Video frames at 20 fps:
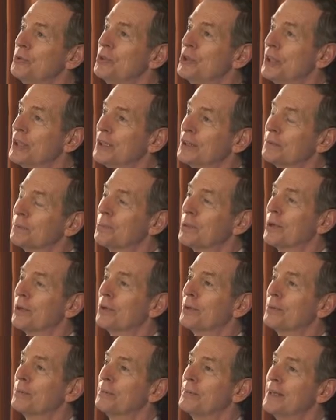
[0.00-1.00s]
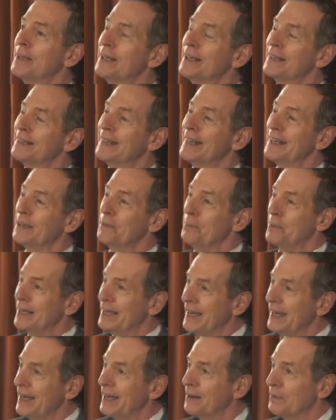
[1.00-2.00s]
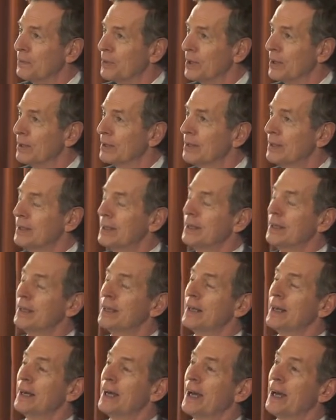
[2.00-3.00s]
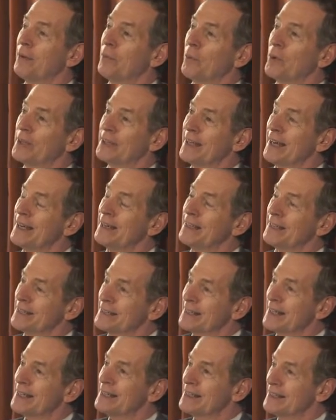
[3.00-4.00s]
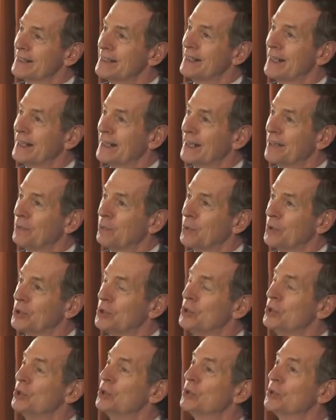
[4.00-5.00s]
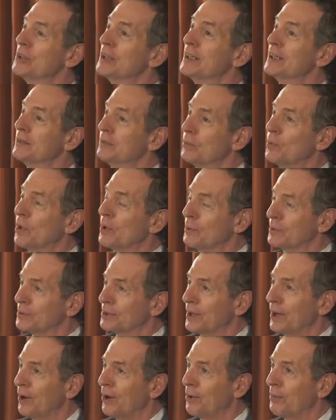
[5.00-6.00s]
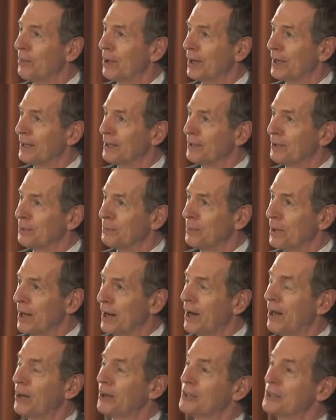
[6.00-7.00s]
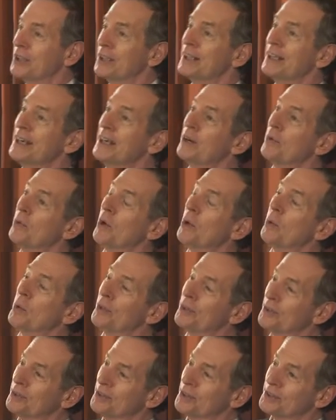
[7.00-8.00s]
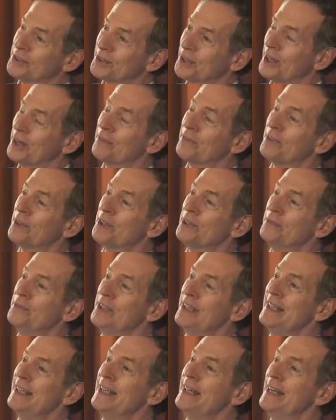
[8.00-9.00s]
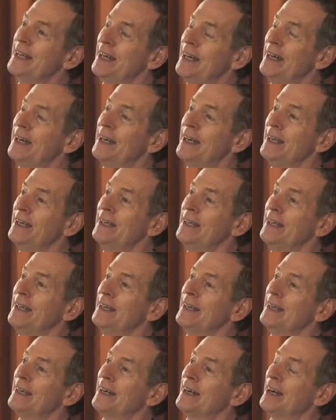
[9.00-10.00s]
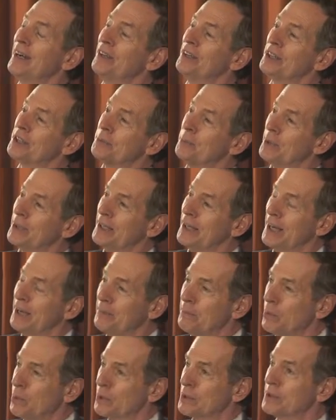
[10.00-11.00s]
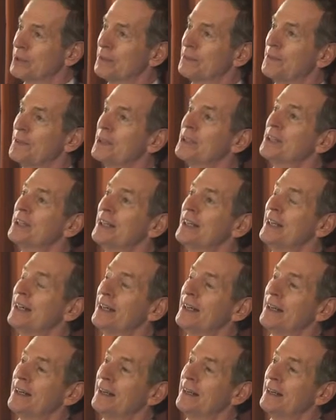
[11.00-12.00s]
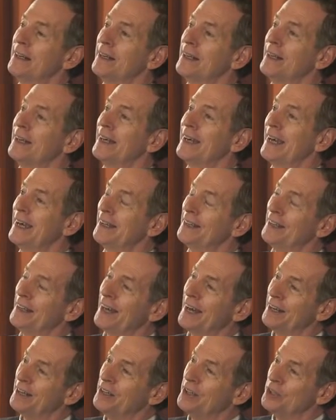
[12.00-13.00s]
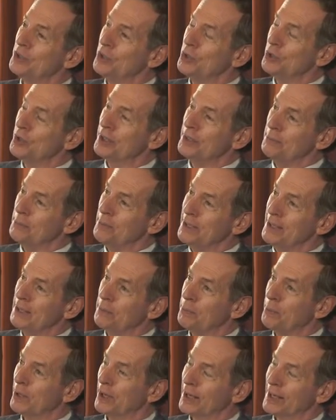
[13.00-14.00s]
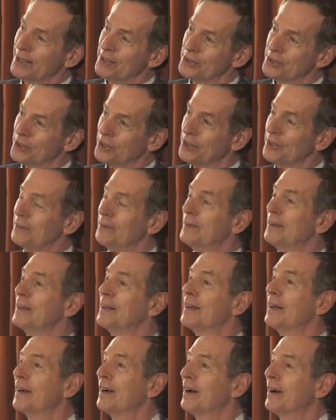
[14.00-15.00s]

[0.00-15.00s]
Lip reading: eugenics program that he began with. And what that necessitated was using what was called molecular biology. Well, with the discovery of DNA, this became more sophisticated in that you could manipulate certain